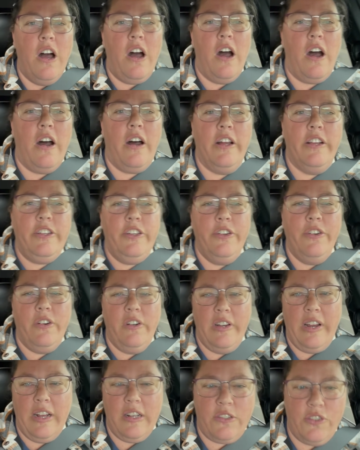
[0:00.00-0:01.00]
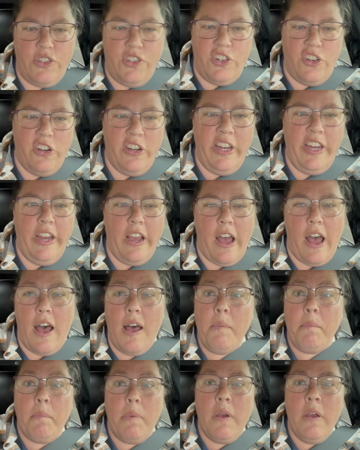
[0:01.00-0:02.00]
on your next journey
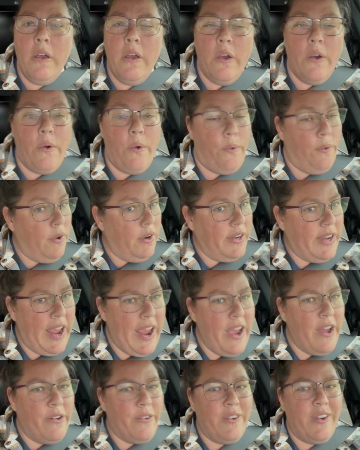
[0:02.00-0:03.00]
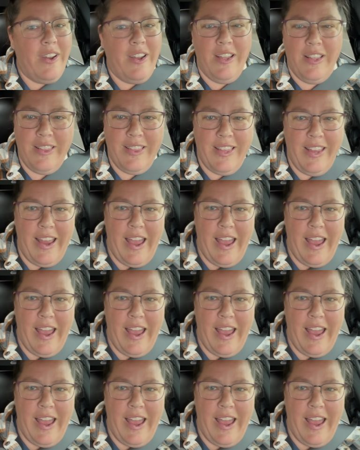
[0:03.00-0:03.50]
up or down the